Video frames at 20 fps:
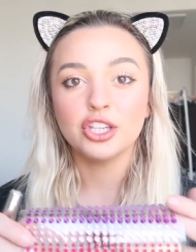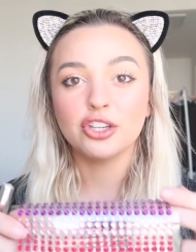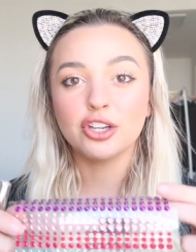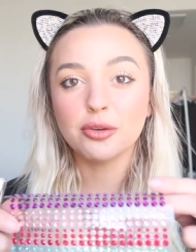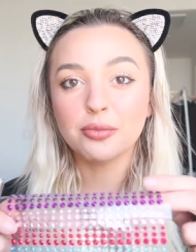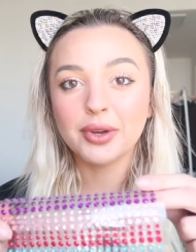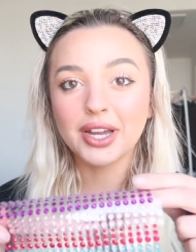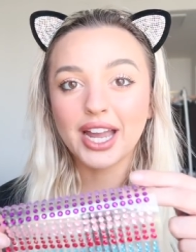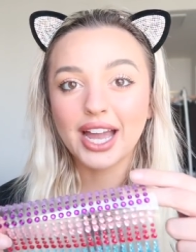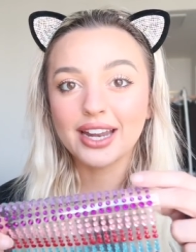You
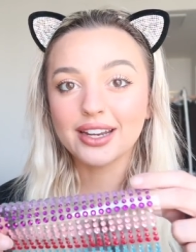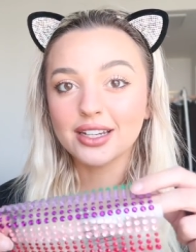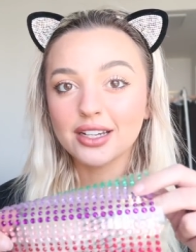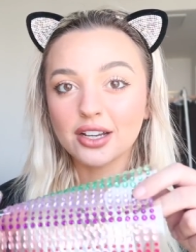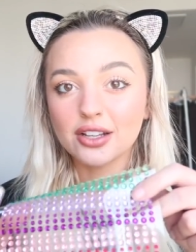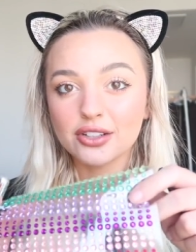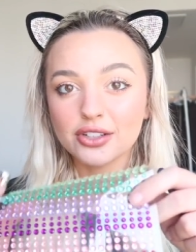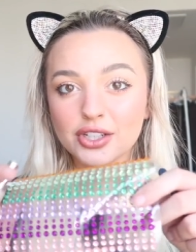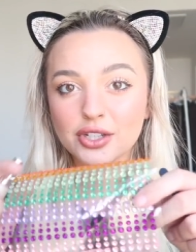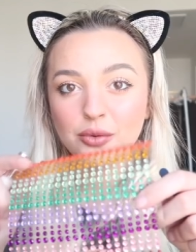can pick any
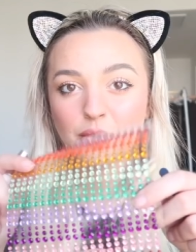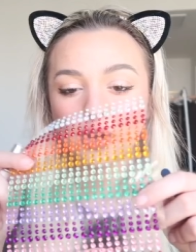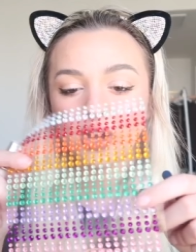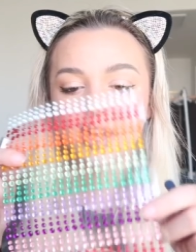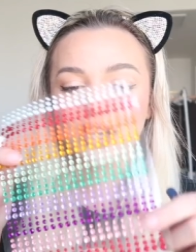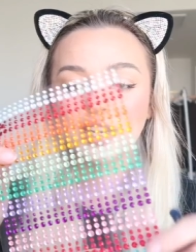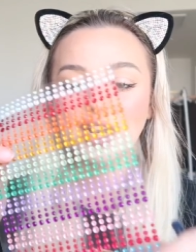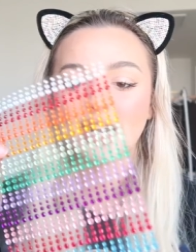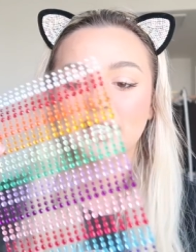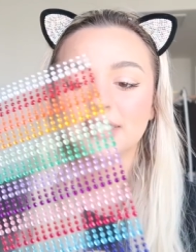color you
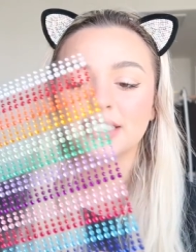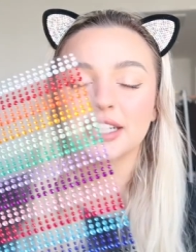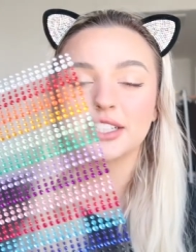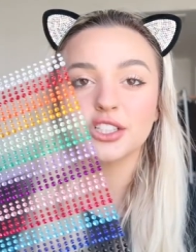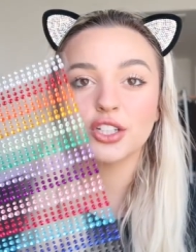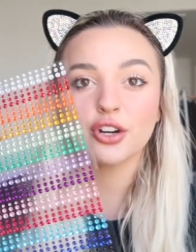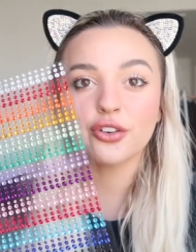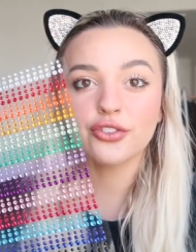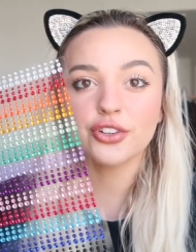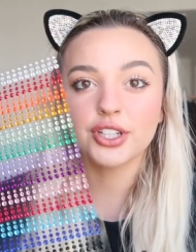want. I tend
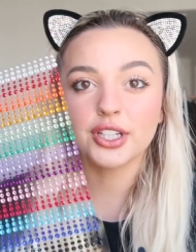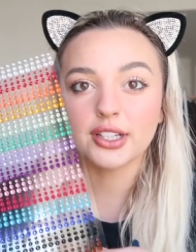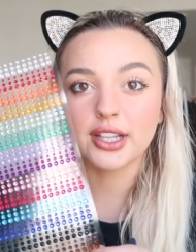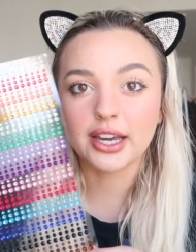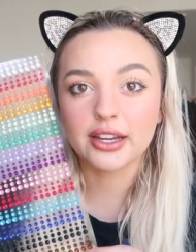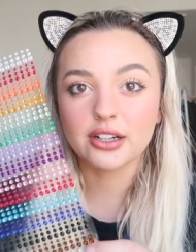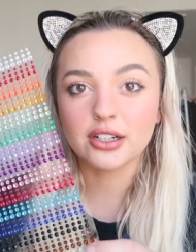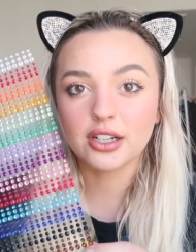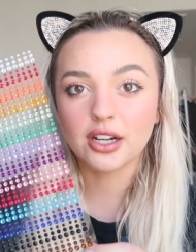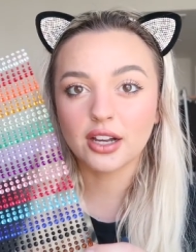to go for the
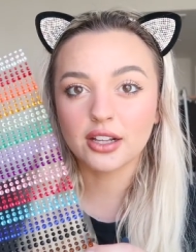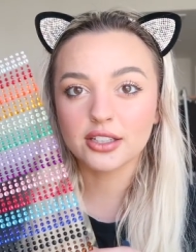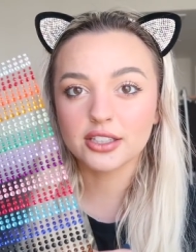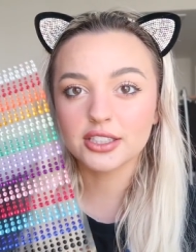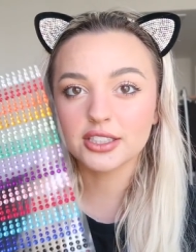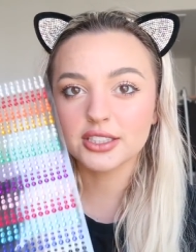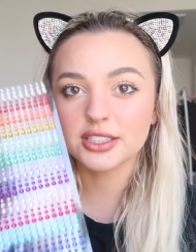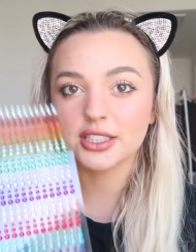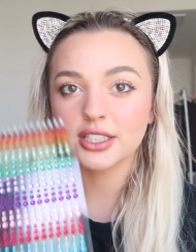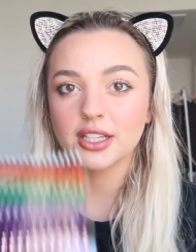lighter
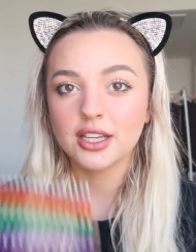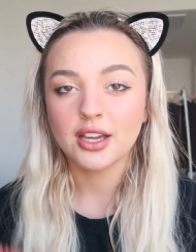colors